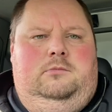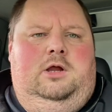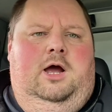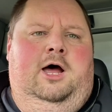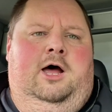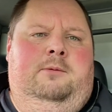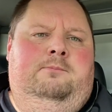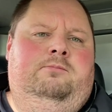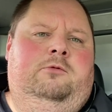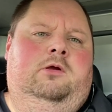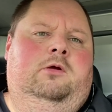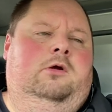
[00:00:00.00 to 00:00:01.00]
And
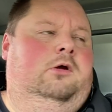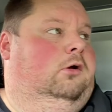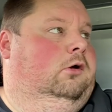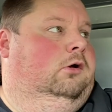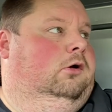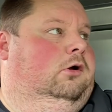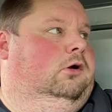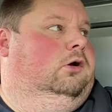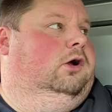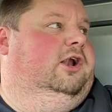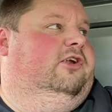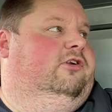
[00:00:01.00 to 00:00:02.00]

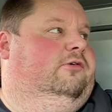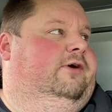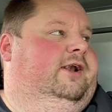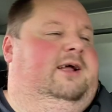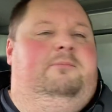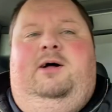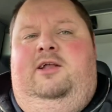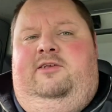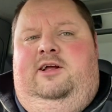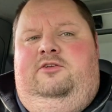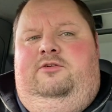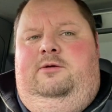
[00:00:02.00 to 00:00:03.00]
he's going to ring them by the
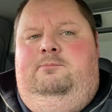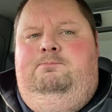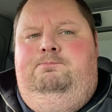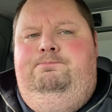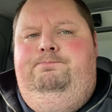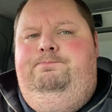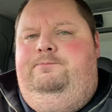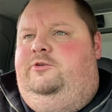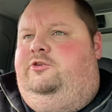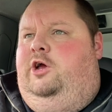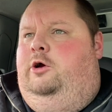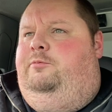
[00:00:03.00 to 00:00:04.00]
sounds of it and
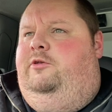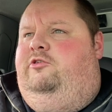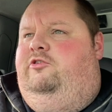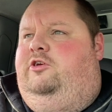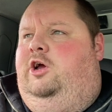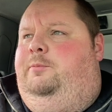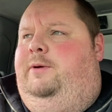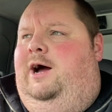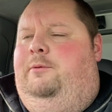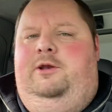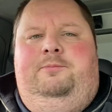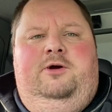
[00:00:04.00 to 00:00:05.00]
scope it
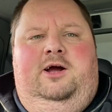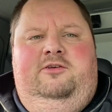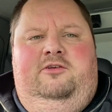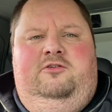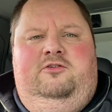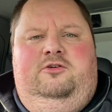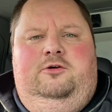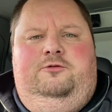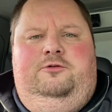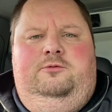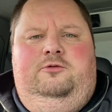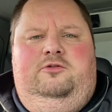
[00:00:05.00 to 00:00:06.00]
out with the prices and stuff
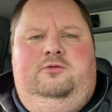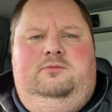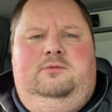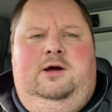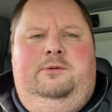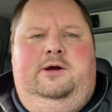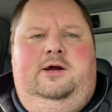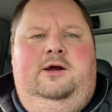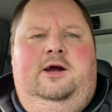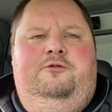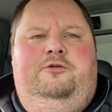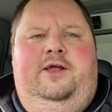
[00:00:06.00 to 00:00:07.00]
and how it can
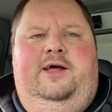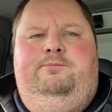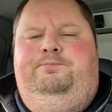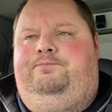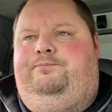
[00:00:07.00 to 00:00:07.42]
go from there.